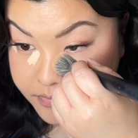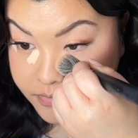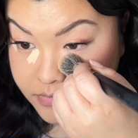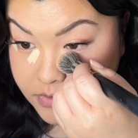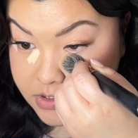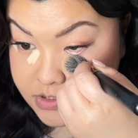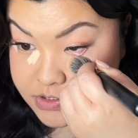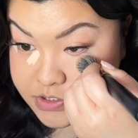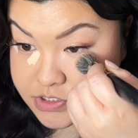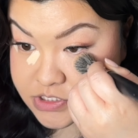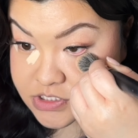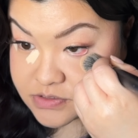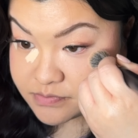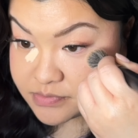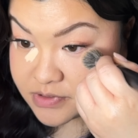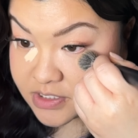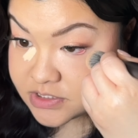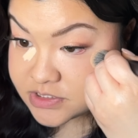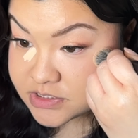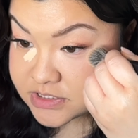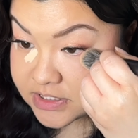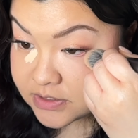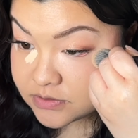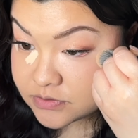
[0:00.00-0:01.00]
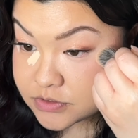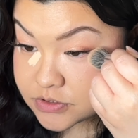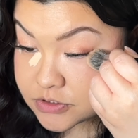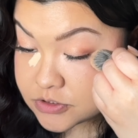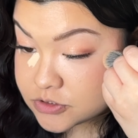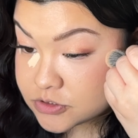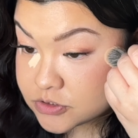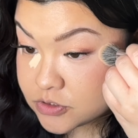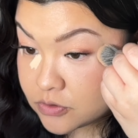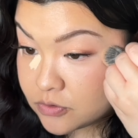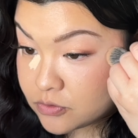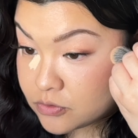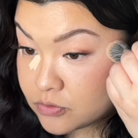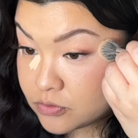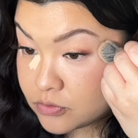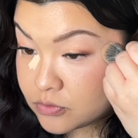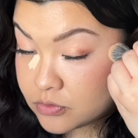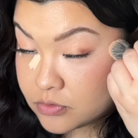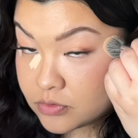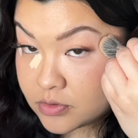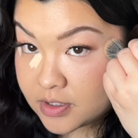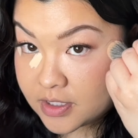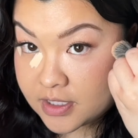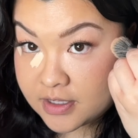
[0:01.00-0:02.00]
It just blends out so
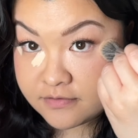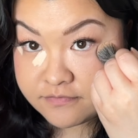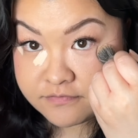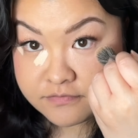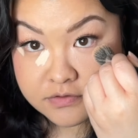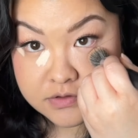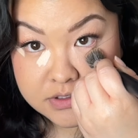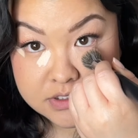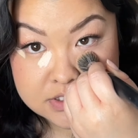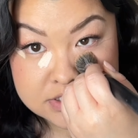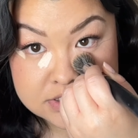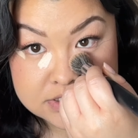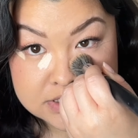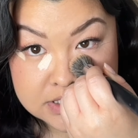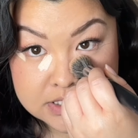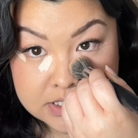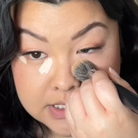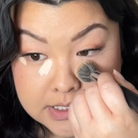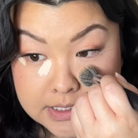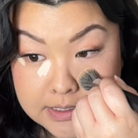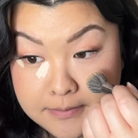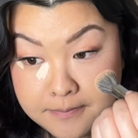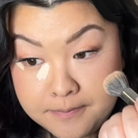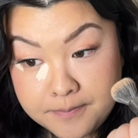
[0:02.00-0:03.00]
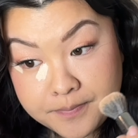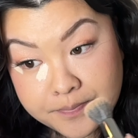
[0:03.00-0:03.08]
effortlessly.